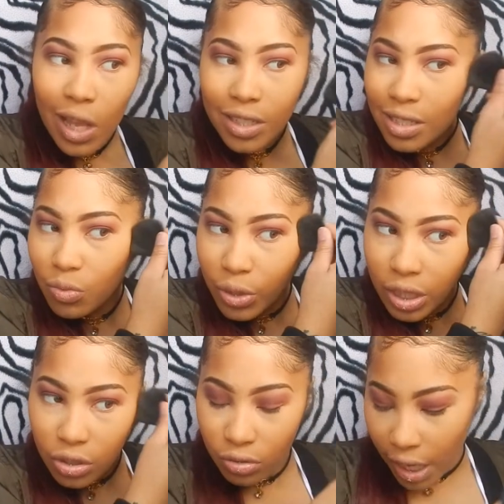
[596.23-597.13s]
I just
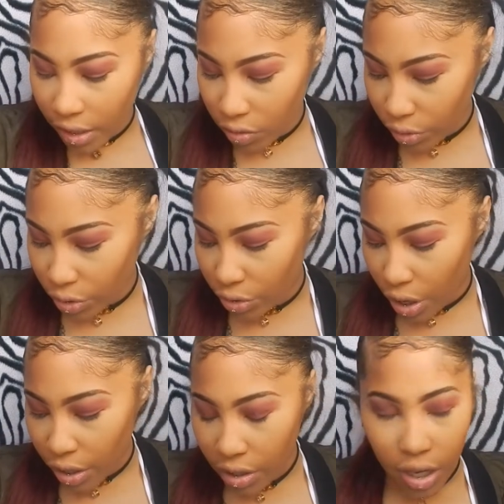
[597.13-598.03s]
really do like a real
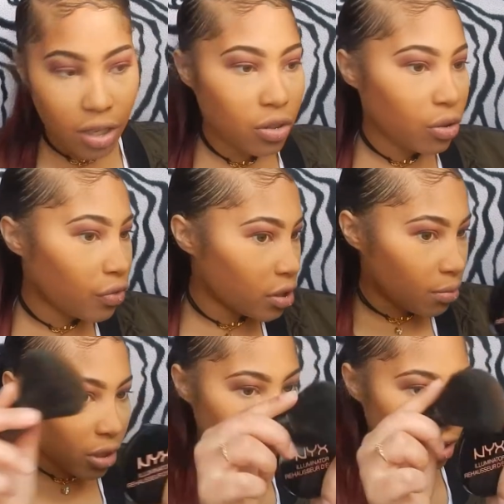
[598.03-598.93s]
dark contour for
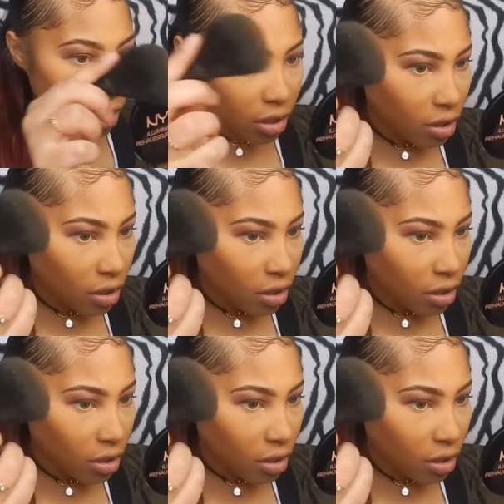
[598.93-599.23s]
some reason.